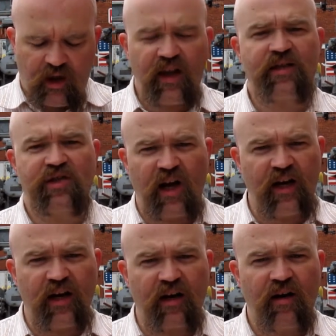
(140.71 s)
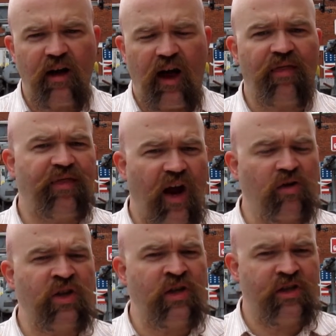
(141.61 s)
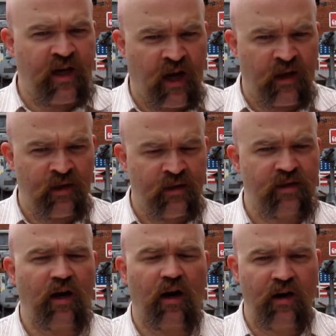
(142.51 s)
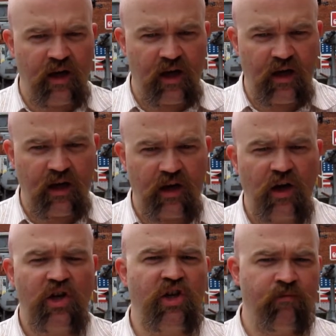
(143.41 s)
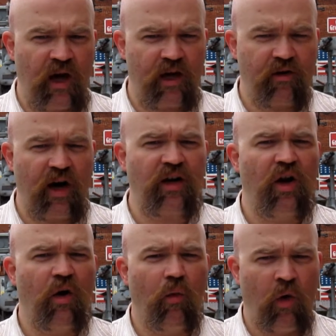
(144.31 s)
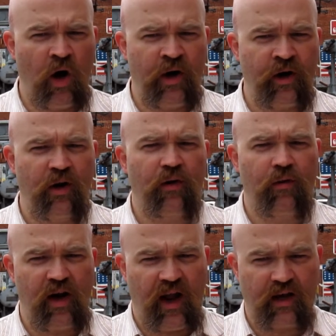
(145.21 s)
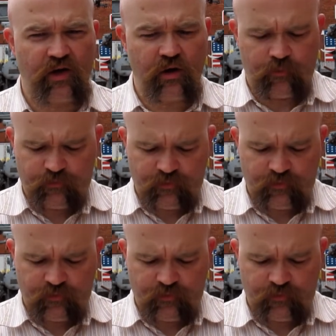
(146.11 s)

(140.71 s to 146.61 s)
It stated a thousand tons are needed to moderate one reactor,